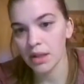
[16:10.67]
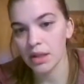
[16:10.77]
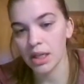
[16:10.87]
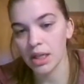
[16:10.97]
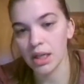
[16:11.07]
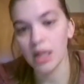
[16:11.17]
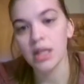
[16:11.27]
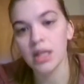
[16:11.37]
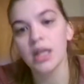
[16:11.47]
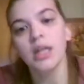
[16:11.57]
The
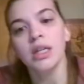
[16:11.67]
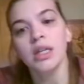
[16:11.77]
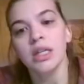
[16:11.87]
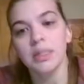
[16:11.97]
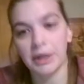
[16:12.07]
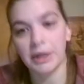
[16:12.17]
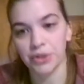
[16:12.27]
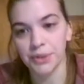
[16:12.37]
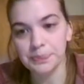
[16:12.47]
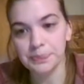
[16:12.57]

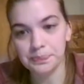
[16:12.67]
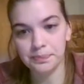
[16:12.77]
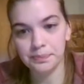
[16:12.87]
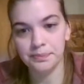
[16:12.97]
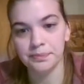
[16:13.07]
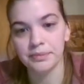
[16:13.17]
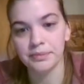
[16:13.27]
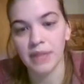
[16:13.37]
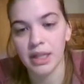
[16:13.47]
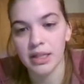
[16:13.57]
special
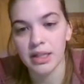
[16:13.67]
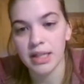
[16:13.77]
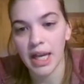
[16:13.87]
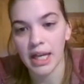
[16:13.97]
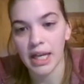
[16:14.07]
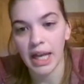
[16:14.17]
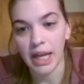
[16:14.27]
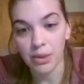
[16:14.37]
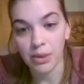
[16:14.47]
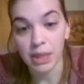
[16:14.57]
is an
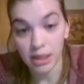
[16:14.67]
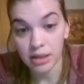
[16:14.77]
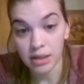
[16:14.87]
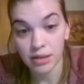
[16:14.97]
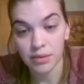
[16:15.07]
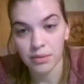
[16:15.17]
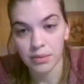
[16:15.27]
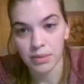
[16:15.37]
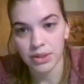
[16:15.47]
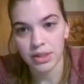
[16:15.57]
AoE,
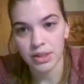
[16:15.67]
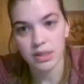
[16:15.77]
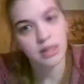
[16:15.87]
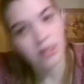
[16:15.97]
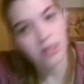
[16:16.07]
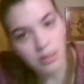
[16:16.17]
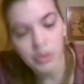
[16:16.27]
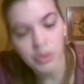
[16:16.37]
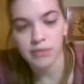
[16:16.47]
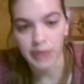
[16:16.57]
which is
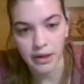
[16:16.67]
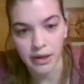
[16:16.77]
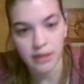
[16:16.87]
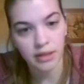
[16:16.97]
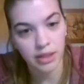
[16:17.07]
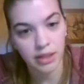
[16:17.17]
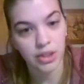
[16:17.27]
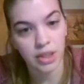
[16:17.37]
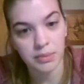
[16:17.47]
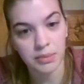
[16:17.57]
somewhat rare in
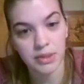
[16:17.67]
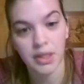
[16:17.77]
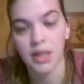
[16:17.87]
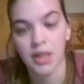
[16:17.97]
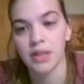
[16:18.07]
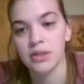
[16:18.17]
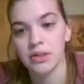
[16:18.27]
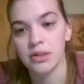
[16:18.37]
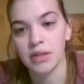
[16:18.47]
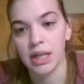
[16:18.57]
ships to
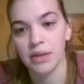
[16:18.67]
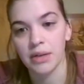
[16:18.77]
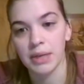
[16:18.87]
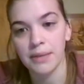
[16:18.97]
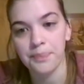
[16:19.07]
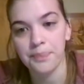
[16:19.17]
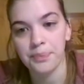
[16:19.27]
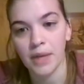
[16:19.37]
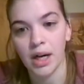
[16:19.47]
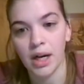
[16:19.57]
do an AoE.
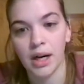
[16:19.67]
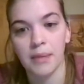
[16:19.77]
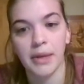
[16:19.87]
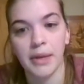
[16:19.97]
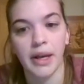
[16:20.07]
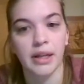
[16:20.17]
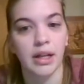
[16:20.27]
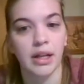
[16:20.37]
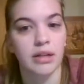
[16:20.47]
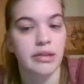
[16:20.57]
And
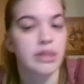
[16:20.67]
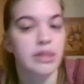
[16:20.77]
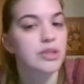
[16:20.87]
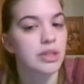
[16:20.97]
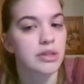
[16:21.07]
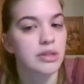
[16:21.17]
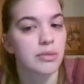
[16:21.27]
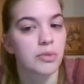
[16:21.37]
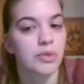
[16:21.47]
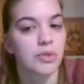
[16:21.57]
it also has a chance to
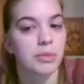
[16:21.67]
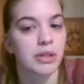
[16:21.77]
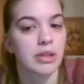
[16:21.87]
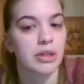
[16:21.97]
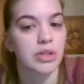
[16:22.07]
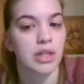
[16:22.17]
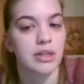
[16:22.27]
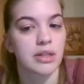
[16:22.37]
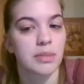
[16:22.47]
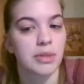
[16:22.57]
remove turn meter. The
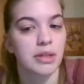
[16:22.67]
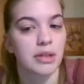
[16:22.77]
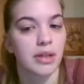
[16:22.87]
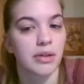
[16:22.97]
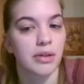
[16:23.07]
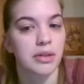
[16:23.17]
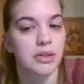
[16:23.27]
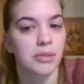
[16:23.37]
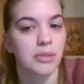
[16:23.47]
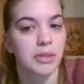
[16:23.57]
chance is pretty low and the
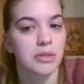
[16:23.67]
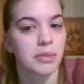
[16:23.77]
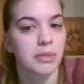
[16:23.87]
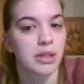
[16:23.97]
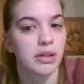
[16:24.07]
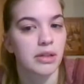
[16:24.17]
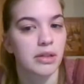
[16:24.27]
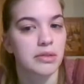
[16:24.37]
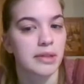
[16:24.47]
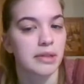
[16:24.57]
turn meter is pretty low,
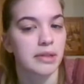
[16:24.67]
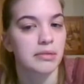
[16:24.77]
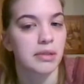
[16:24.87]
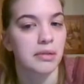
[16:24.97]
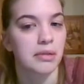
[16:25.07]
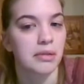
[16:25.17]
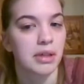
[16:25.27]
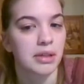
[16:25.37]
so I don't know